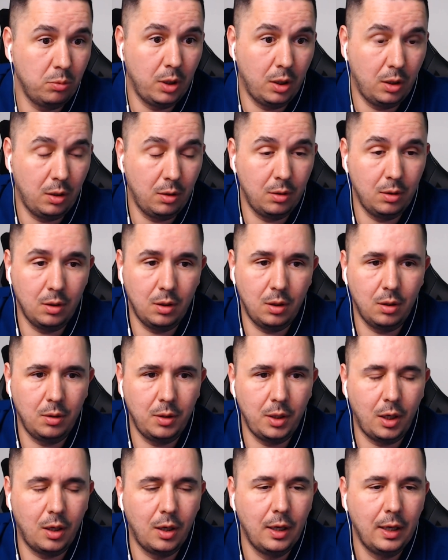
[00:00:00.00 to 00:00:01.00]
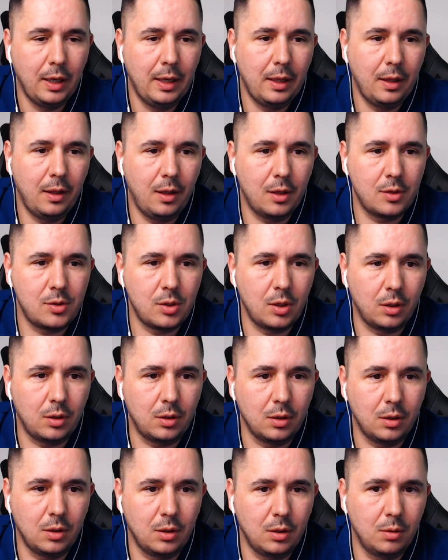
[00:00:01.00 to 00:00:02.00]
And yeah, that's not,
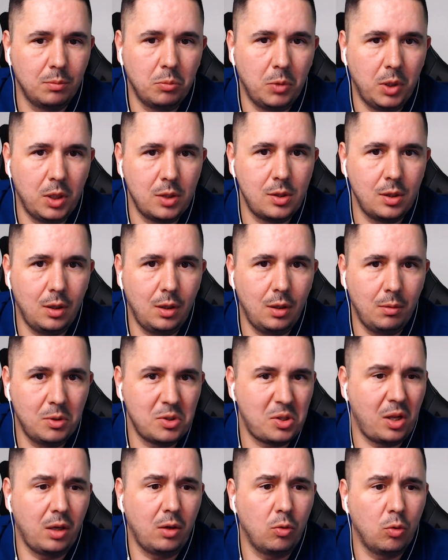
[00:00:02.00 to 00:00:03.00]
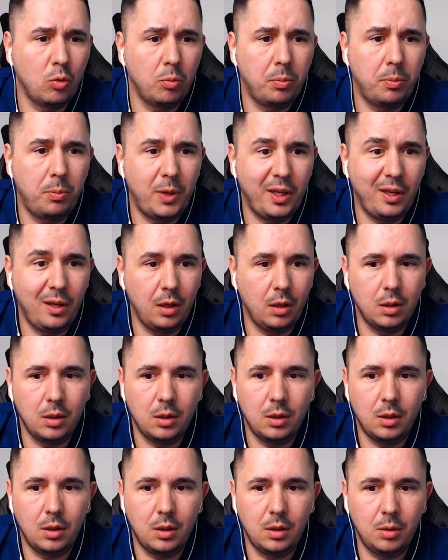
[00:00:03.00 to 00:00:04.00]
let's say, it's like, playing
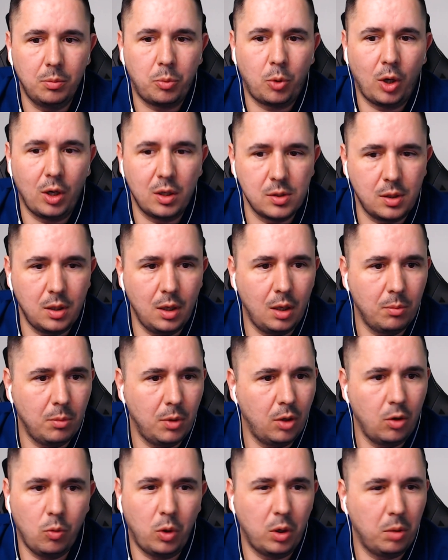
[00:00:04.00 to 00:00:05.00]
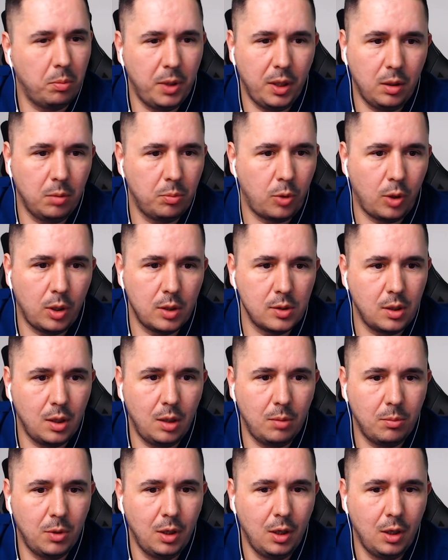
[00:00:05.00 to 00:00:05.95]
the price game. I don't want to play the price game.